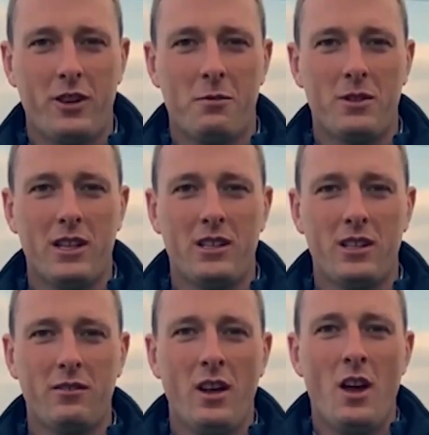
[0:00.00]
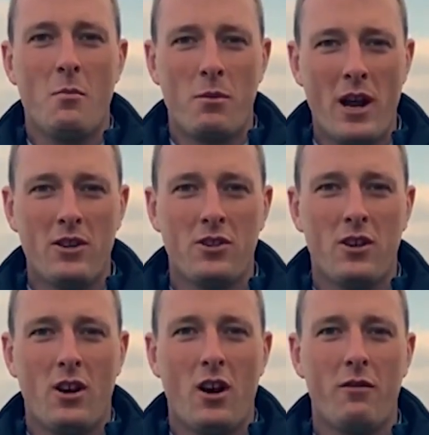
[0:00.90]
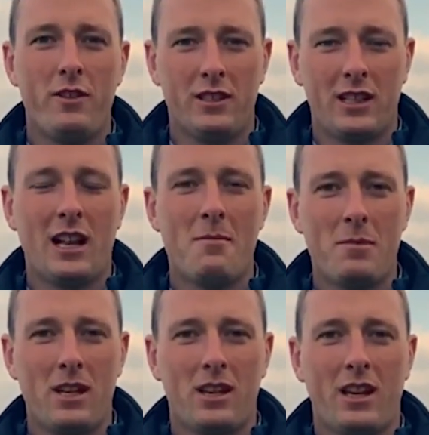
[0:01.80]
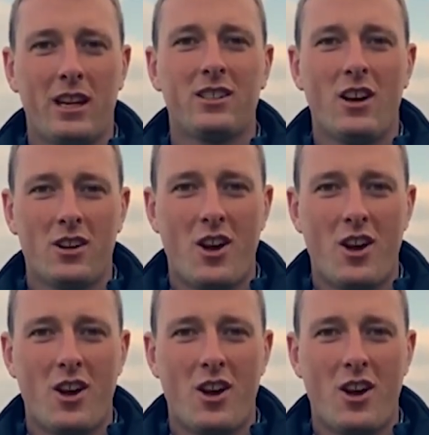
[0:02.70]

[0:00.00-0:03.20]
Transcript: representative, branch, or visit glanbia connect dot